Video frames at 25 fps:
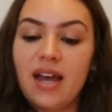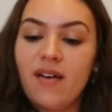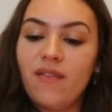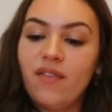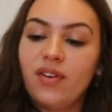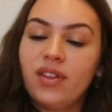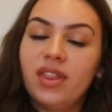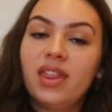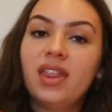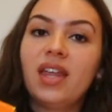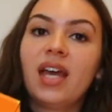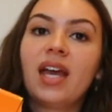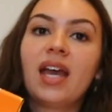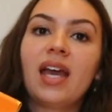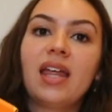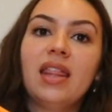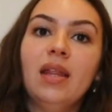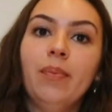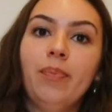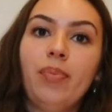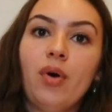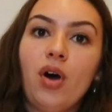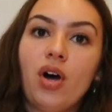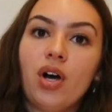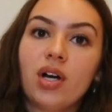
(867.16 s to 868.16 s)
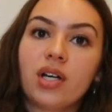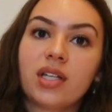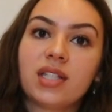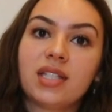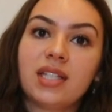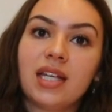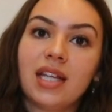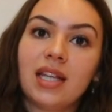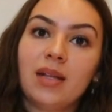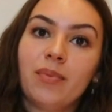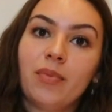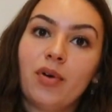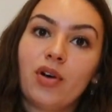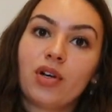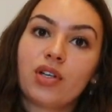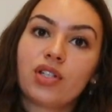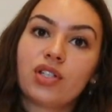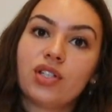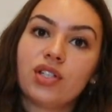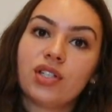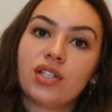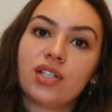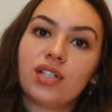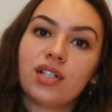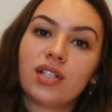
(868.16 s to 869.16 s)
everything in the box, and the box
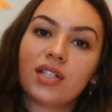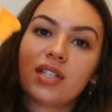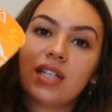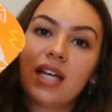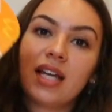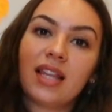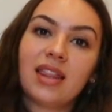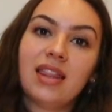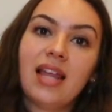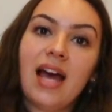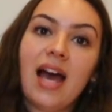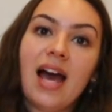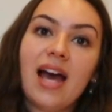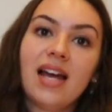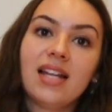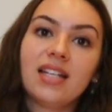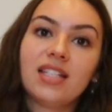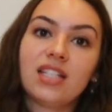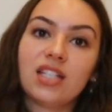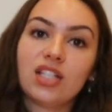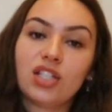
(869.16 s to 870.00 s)
just looks like that.